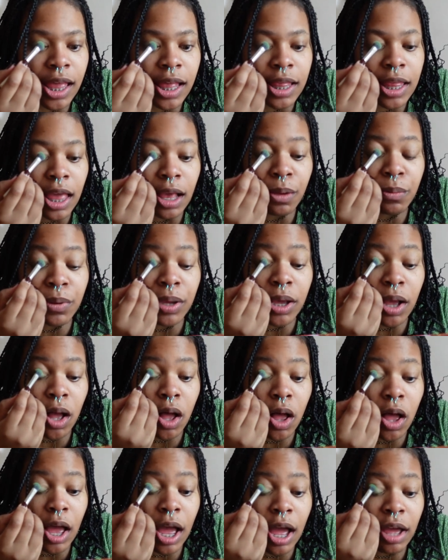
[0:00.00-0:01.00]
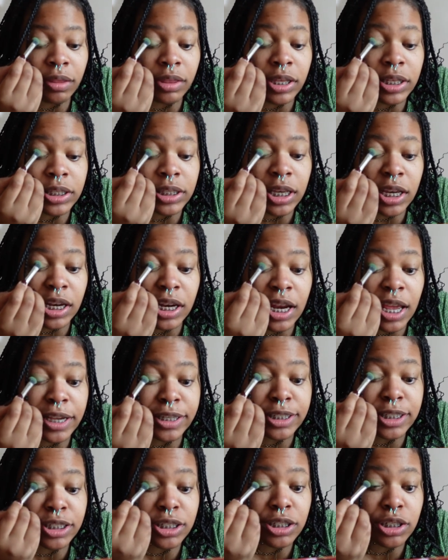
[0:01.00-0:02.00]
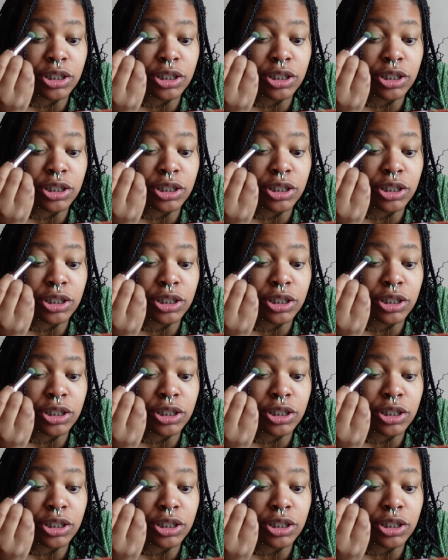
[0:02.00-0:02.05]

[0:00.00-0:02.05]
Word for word: Like we all have this connection